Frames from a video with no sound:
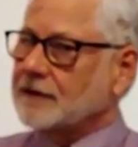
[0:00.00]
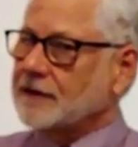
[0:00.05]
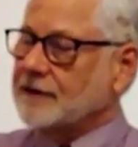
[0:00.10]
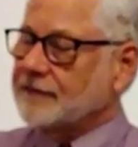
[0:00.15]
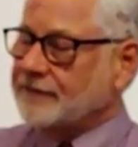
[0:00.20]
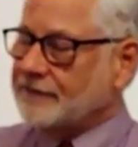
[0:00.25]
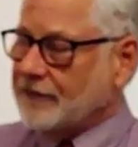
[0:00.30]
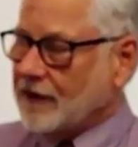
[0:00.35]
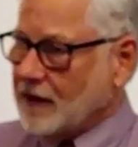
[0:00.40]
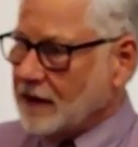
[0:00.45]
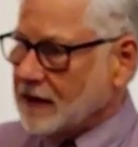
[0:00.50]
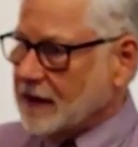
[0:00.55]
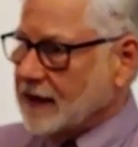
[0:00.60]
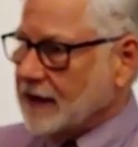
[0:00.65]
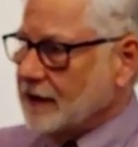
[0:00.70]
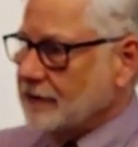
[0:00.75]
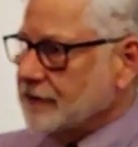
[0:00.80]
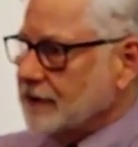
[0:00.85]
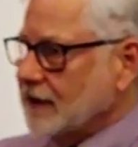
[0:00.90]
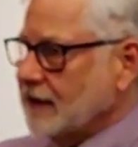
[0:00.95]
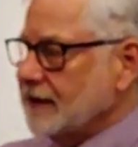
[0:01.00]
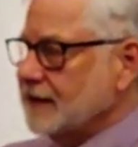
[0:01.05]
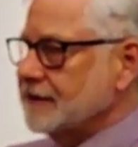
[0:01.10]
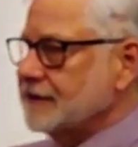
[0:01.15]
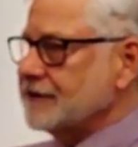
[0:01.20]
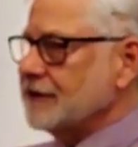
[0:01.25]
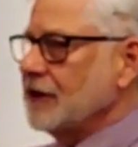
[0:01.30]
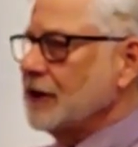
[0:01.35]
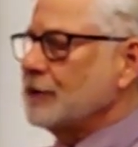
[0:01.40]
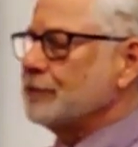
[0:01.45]
The fallout
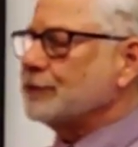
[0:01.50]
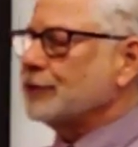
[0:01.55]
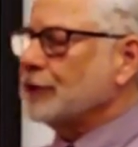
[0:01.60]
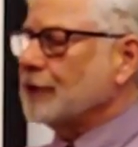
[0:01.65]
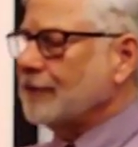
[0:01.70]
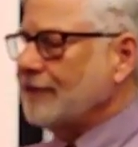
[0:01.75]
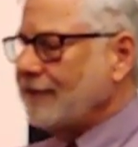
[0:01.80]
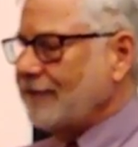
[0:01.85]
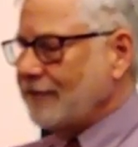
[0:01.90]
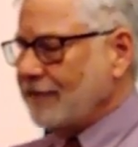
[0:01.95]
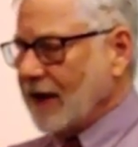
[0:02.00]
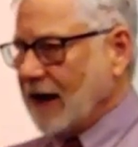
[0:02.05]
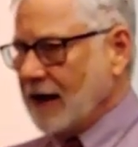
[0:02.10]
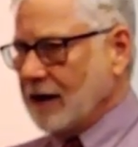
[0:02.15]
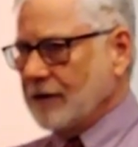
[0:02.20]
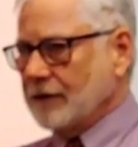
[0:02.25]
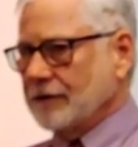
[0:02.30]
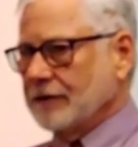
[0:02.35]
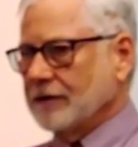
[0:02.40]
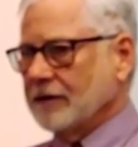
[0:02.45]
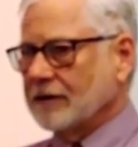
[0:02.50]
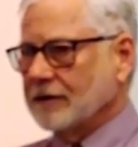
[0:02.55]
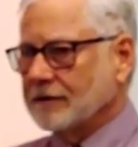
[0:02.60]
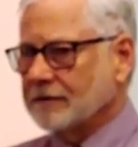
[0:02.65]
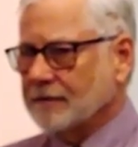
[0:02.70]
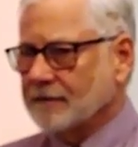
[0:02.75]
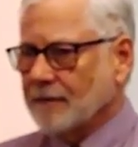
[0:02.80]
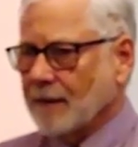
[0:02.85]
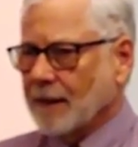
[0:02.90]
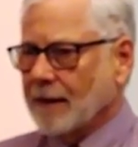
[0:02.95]
is profound.
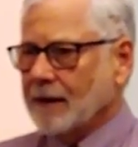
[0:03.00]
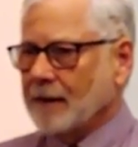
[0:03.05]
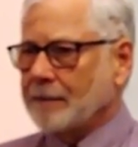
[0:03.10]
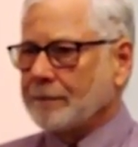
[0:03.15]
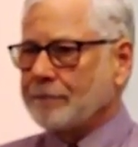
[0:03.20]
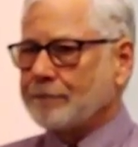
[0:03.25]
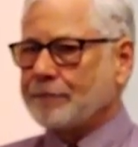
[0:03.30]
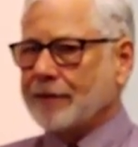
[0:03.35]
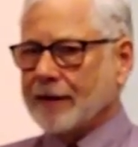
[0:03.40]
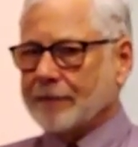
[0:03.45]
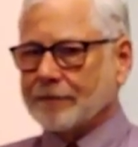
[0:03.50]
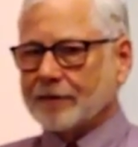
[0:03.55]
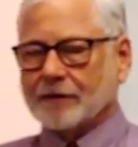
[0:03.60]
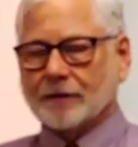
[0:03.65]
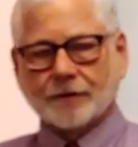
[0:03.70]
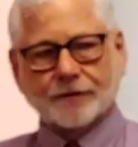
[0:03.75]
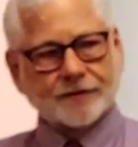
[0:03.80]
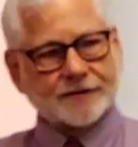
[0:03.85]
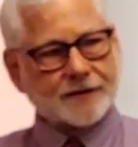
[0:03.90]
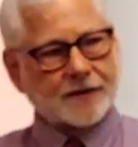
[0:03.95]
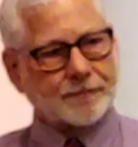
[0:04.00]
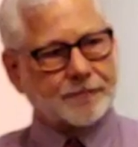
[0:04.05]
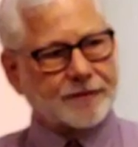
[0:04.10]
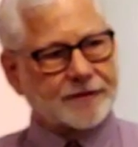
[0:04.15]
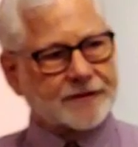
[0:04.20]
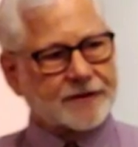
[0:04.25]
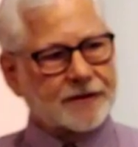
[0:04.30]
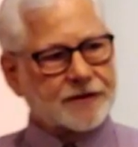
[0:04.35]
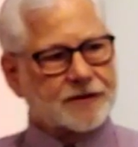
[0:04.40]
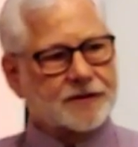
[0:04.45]
People lose their
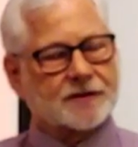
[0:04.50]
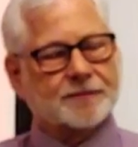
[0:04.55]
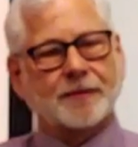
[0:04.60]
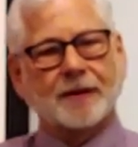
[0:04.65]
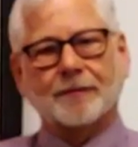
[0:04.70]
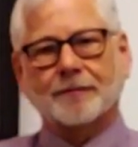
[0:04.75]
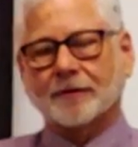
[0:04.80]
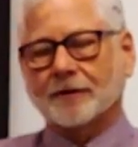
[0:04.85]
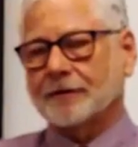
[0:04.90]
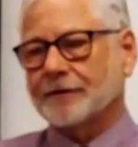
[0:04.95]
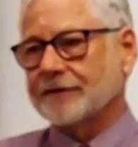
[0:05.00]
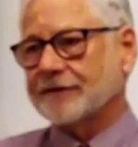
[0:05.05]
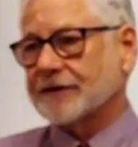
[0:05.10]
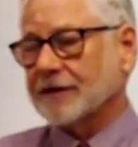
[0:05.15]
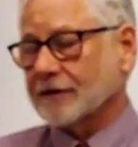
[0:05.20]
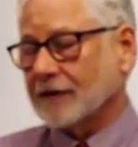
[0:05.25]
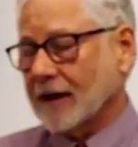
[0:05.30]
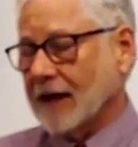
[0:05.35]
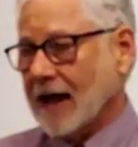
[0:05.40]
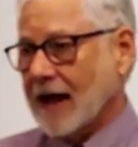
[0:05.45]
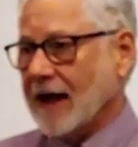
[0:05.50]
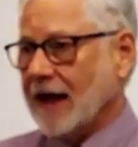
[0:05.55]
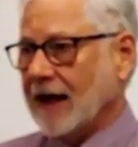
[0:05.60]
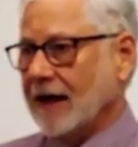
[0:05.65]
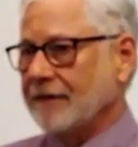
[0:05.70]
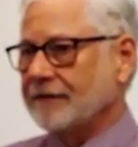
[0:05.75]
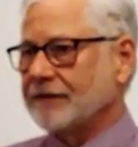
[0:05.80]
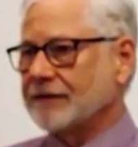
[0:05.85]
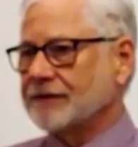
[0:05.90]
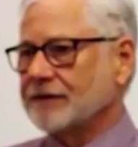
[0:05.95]
positions, people lose their
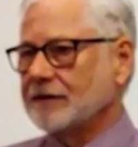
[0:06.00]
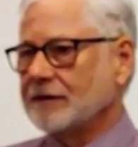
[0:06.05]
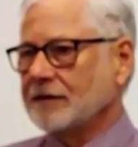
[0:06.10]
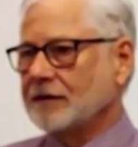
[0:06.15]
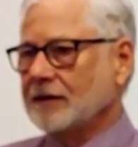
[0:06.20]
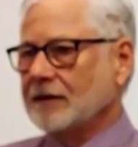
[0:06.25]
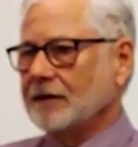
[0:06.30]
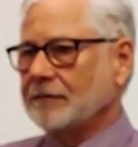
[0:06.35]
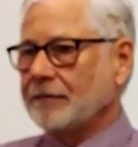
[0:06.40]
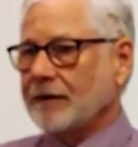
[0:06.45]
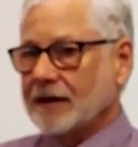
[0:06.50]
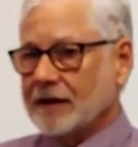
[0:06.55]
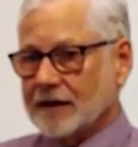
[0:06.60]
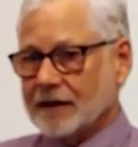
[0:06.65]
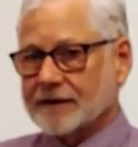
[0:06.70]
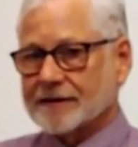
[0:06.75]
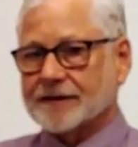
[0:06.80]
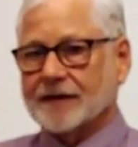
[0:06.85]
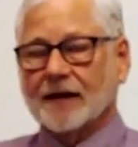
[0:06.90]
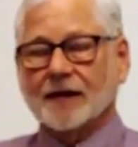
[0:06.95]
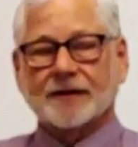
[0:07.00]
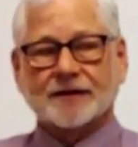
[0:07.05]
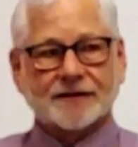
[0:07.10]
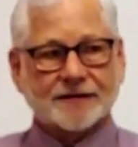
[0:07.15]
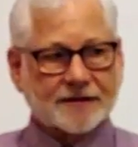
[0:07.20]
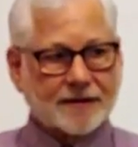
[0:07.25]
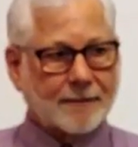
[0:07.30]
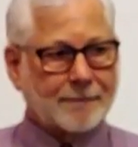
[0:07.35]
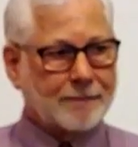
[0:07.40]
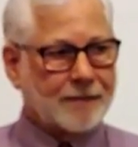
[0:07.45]
lives because
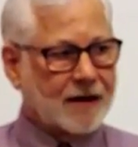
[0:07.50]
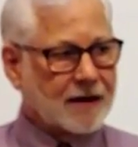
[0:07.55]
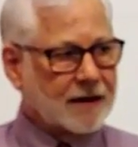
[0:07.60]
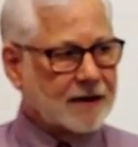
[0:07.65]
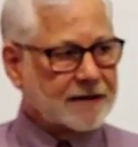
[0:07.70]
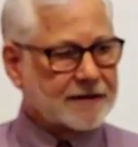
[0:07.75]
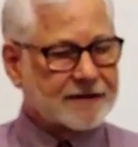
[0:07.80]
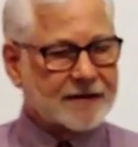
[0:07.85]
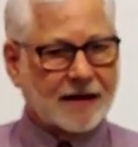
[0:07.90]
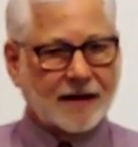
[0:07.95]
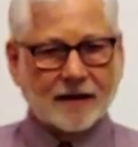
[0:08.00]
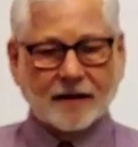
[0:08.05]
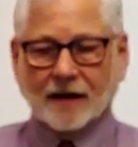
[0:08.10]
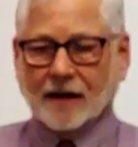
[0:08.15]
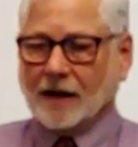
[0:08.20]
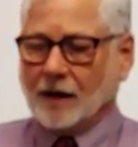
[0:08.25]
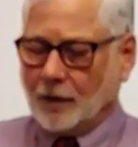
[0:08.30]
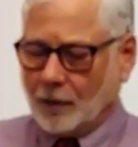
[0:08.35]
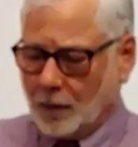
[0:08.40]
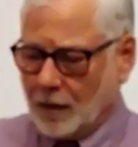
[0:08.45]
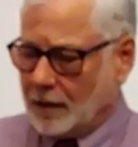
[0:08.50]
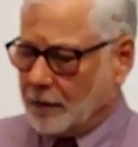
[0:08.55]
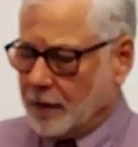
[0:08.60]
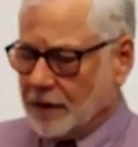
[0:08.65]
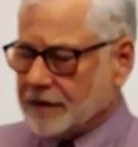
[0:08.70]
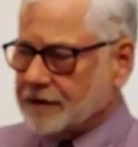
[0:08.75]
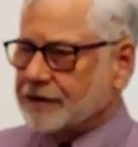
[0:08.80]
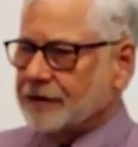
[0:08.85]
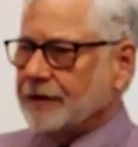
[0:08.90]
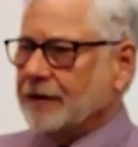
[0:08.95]
somebody said, What
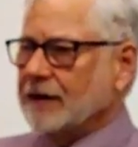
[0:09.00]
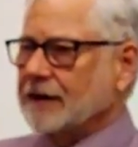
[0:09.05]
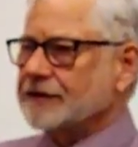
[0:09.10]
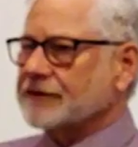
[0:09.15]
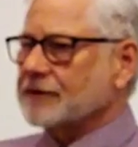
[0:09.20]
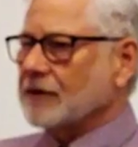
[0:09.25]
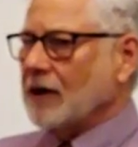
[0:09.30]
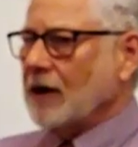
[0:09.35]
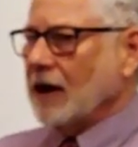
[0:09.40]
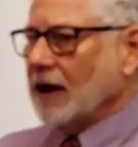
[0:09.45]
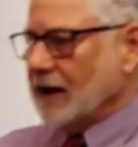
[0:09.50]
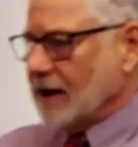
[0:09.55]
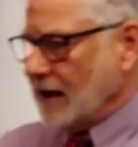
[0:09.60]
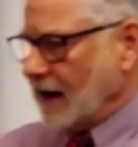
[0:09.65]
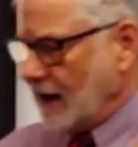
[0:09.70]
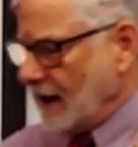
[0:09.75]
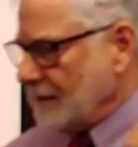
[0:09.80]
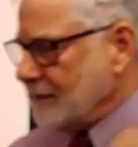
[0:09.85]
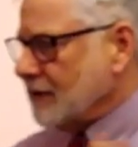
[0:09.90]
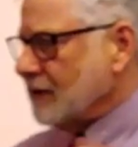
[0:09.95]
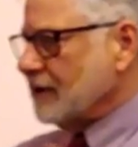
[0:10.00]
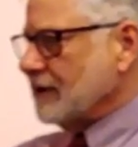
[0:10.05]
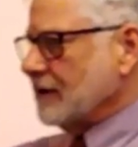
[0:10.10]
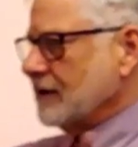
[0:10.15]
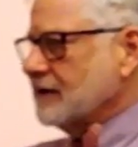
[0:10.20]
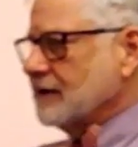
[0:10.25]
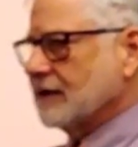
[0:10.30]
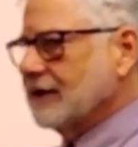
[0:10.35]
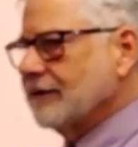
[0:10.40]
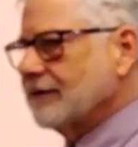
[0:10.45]
we're doing is wrong, and I'm going to
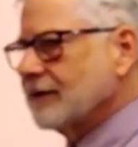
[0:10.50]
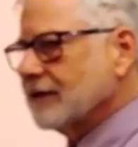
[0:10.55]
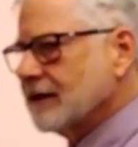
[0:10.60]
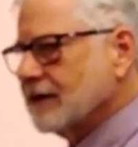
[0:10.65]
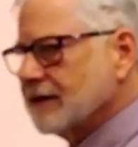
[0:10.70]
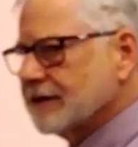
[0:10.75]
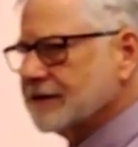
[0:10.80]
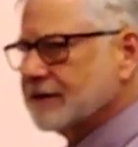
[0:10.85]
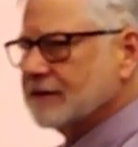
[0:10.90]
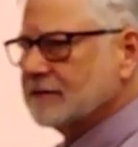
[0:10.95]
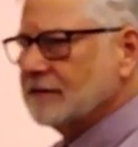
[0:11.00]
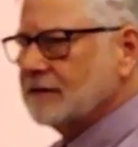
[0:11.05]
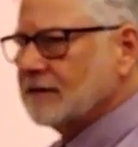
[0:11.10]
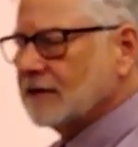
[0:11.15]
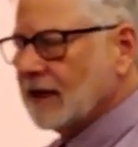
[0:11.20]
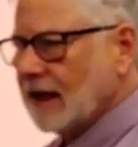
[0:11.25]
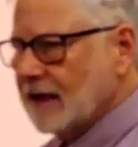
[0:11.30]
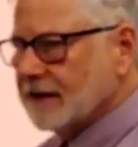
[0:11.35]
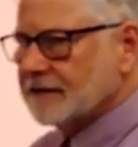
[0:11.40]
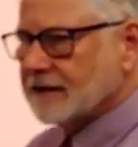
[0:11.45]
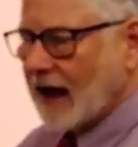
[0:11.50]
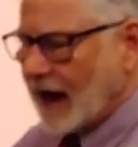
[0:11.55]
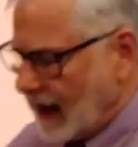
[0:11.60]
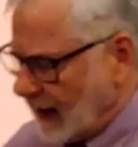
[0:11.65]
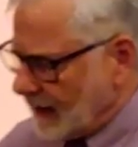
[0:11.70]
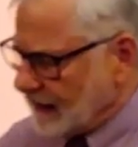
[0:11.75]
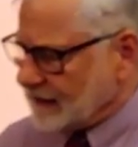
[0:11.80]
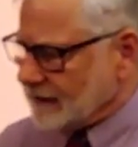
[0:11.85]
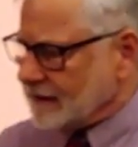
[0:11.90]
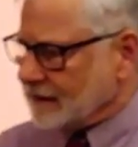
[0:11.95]
deliver this class,
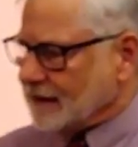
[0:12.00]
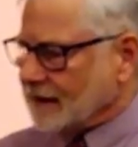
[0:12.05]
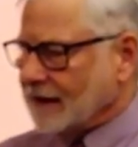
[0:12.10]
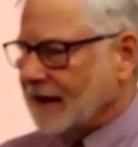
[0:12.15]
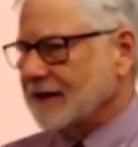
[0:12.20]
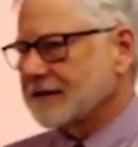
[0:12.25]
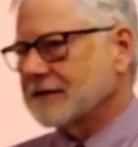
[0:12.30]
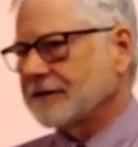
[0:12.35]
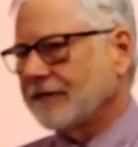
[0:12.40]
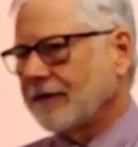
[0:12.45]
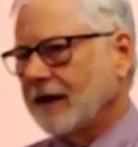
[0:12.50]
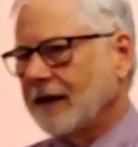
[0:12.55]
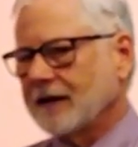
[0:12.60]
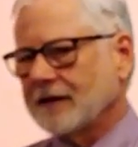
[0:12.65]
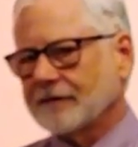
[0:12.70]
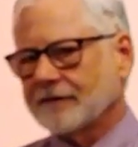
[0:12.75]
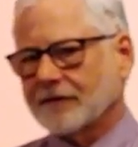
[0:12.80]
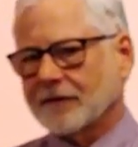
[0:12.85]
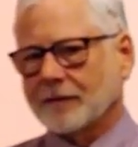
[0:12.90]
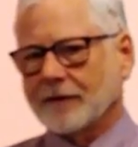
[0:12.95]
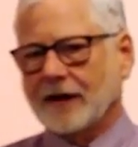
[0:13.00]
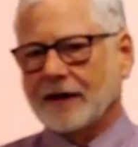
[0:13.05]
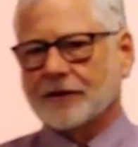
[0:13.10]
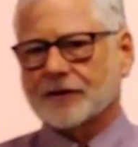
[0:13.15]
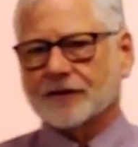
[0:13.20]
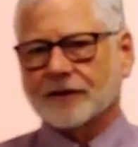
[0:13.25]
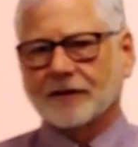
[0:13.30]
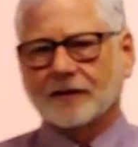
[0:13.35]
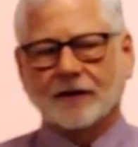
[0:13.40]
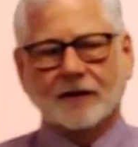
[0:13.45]
highly classified
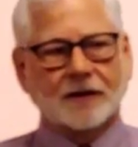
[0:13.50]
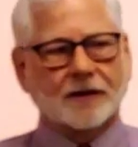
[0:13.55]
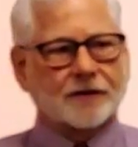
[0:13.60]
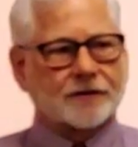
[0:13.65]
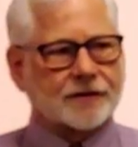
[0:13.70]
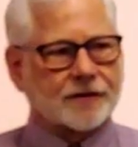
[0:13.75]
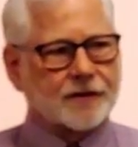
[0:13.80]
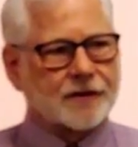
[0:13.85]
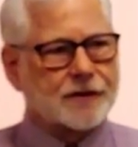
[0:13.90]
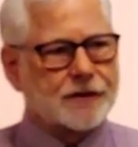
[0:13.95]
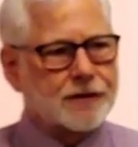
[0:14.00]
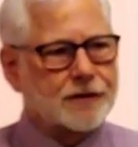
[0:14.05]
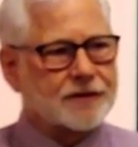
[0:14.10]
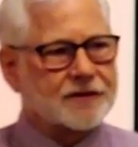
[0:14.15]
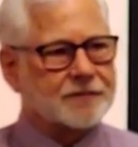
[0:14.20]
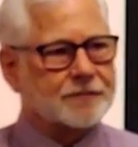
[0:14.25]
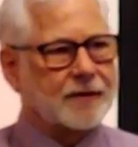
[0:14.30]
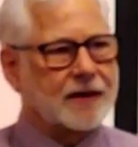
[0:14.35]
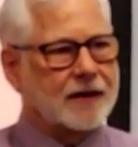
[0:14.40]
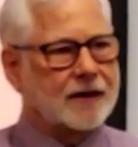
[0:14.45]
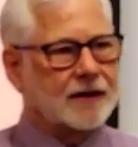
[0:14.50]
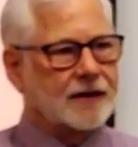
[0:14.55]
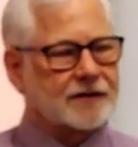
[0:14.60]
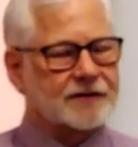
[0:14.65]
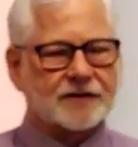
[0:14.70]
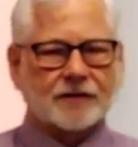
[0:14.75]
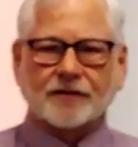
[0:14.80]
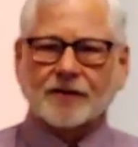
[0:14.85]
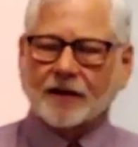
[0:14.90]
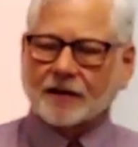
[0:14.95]
information to the news media
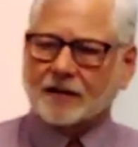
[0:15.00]
so